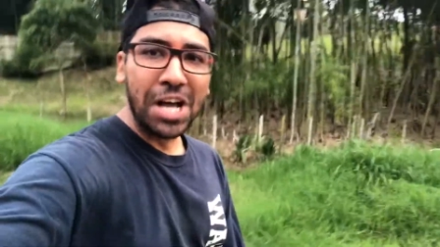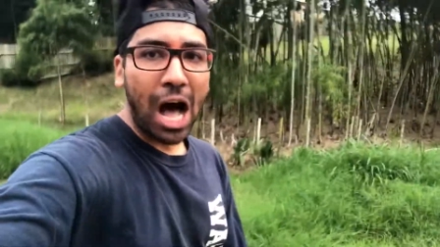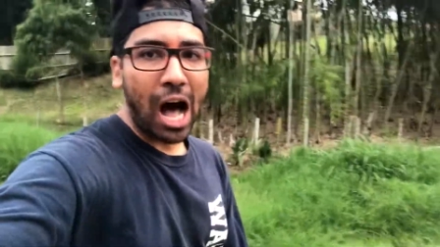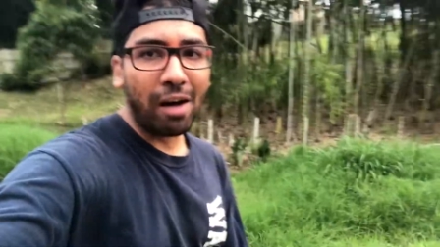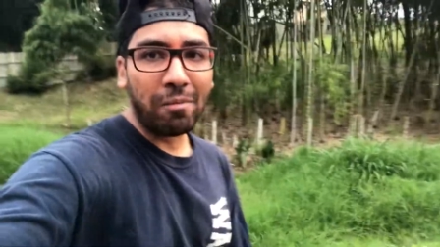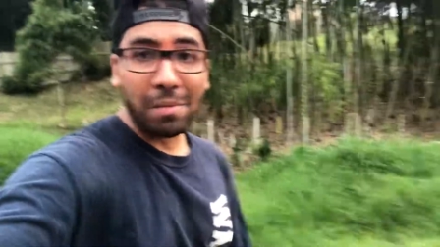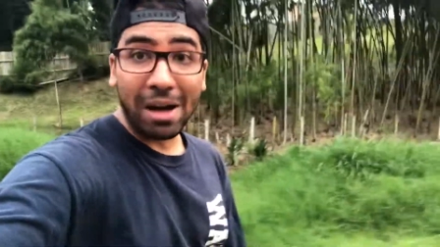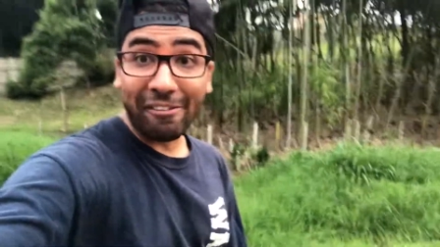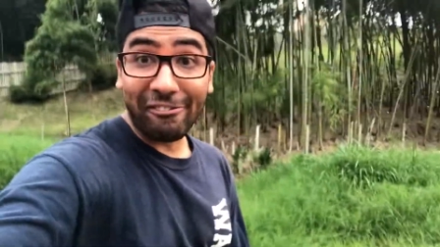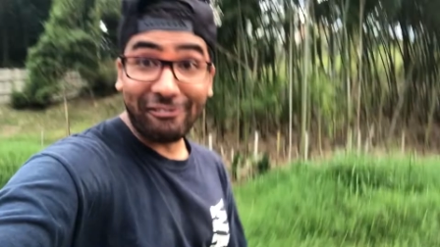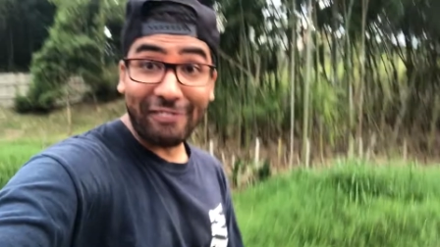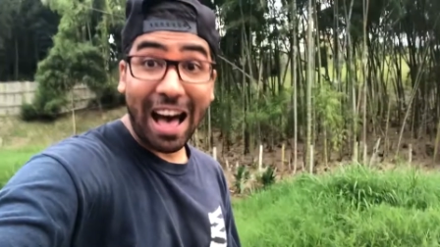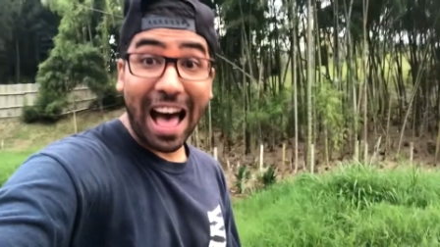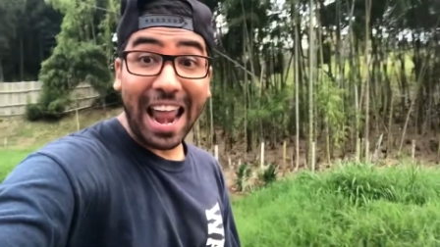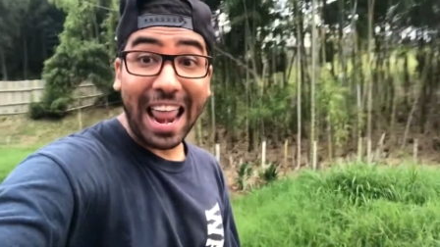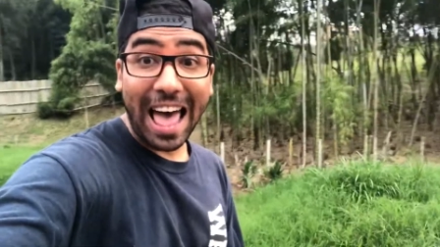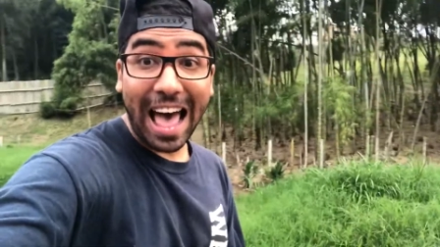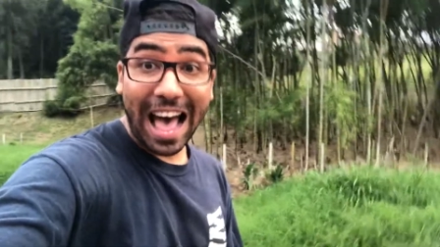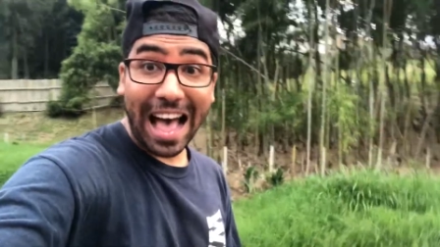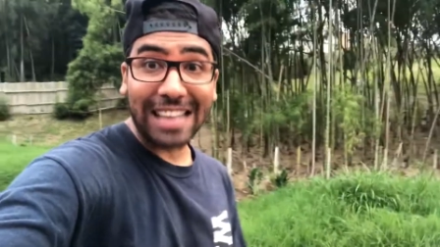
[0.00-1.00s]
of my
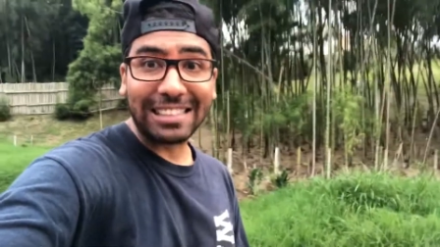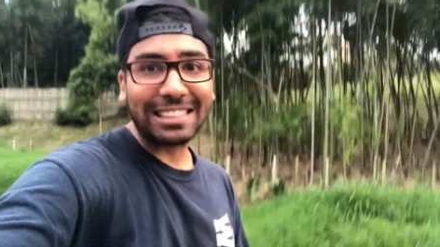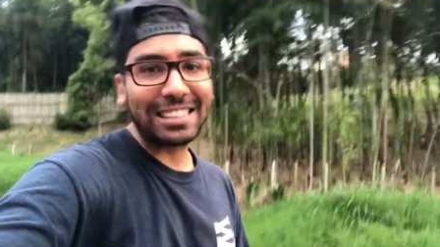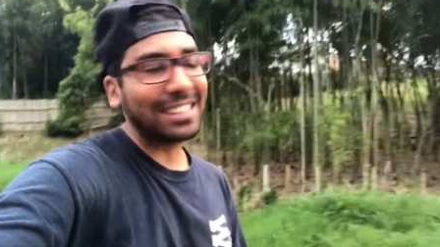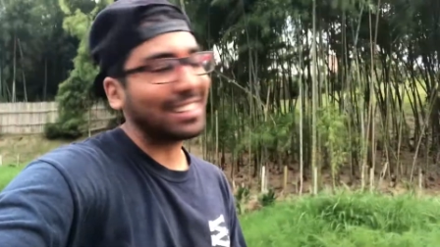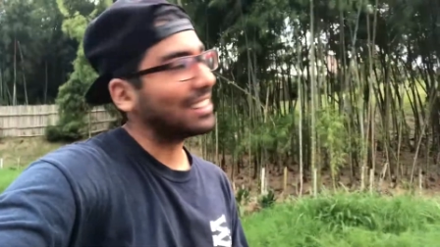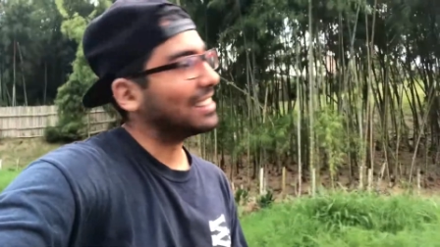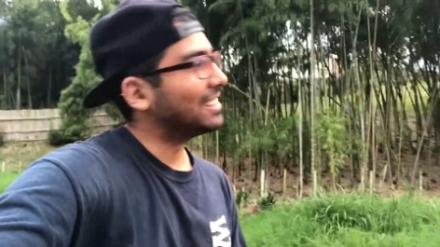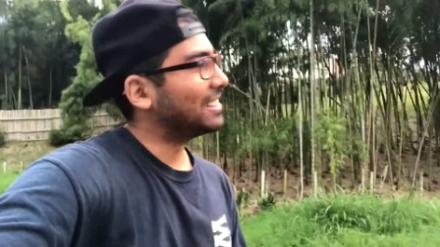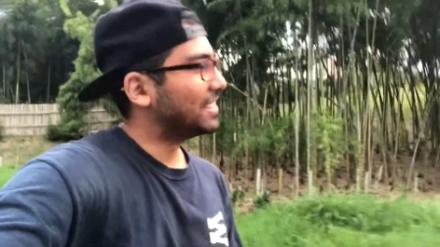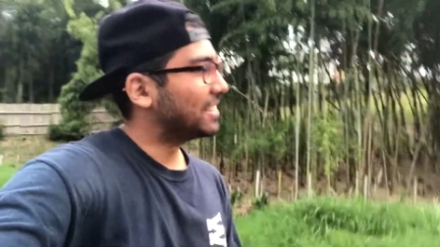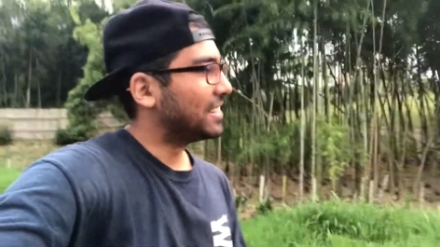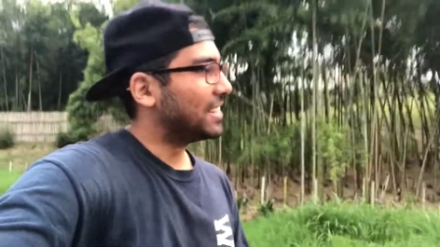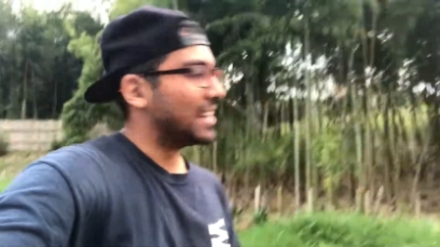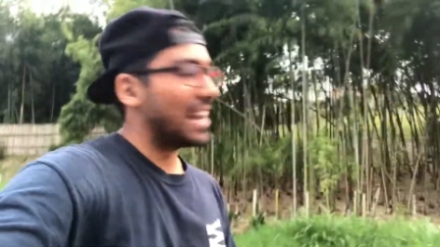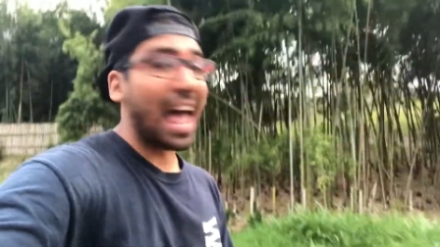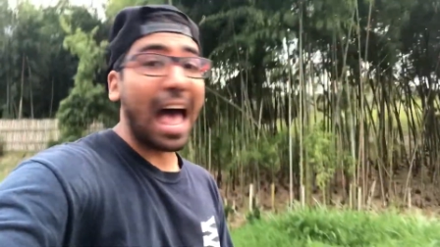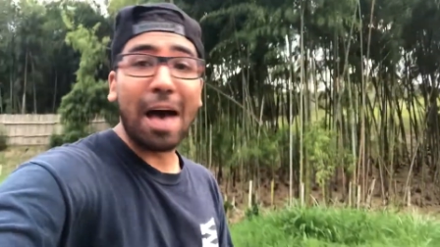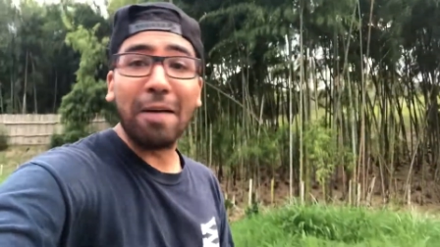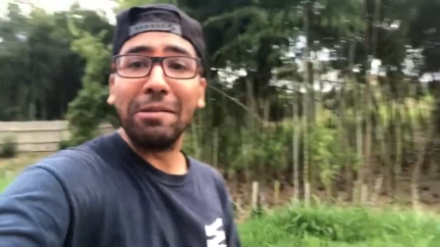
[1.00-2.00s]
fat ass.
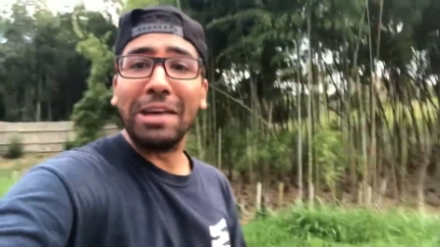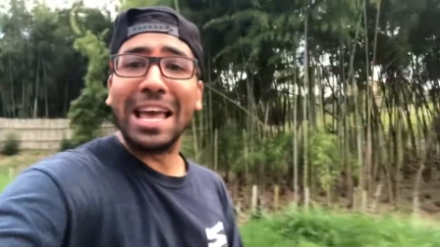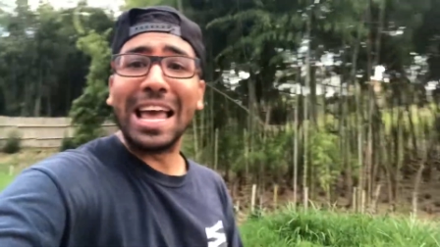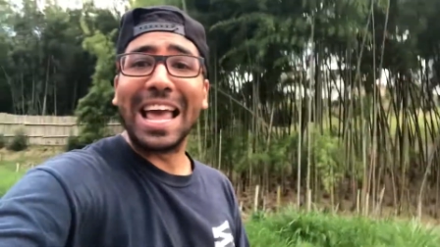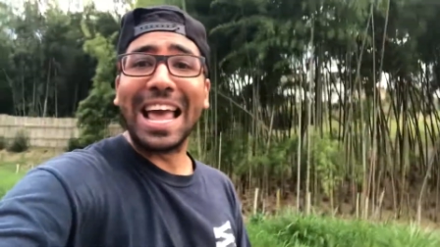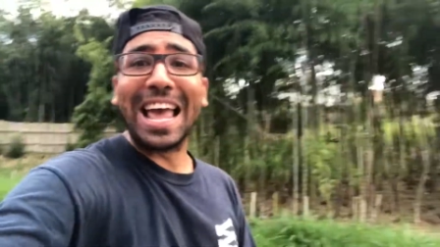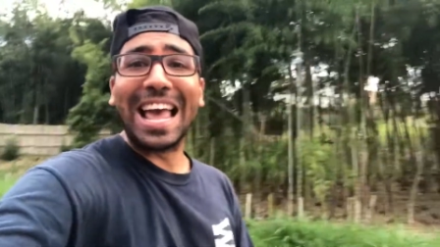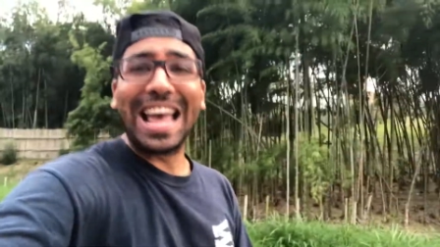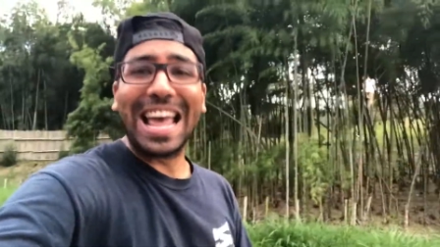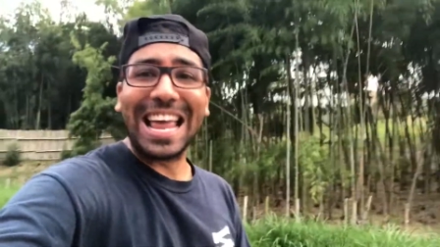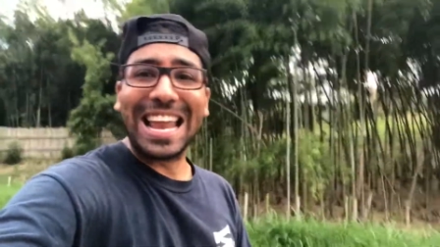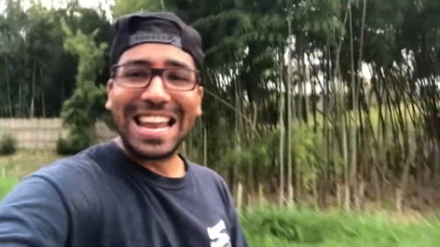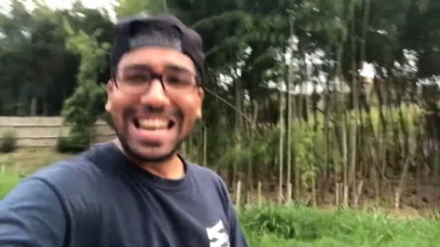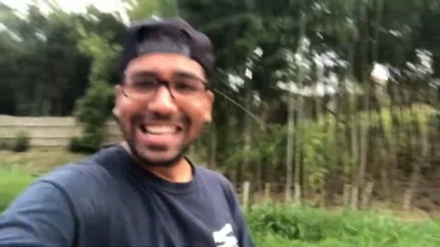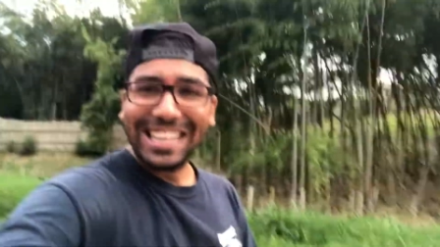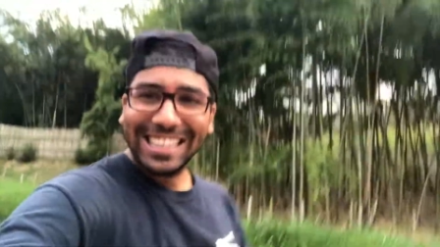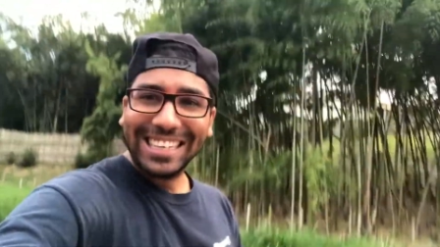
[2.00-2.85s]
Damn it!